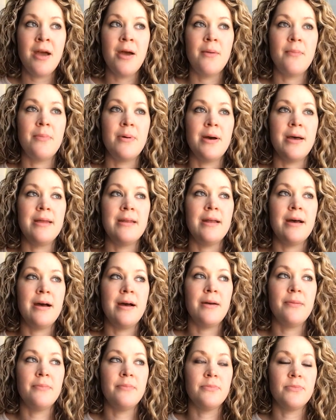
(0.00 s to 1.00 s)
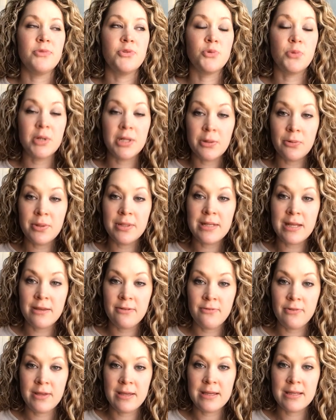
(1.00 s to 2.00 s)
But 21 Day
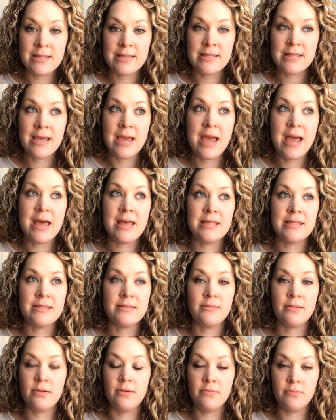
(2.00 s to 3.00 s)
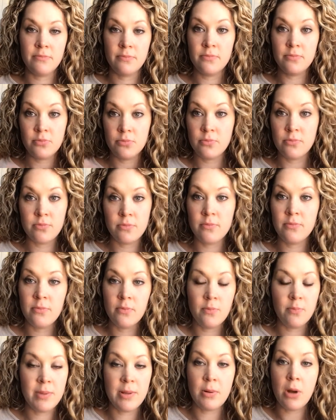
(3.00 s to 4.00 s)
Fix has
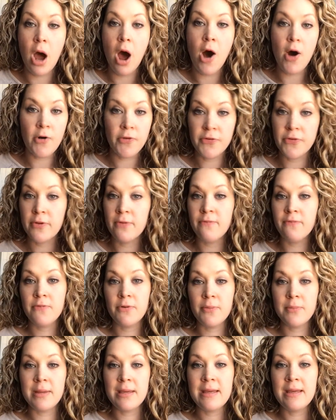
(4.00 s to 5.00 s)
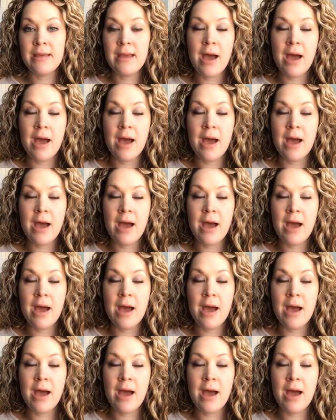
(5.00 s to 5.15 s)
been awesome for me.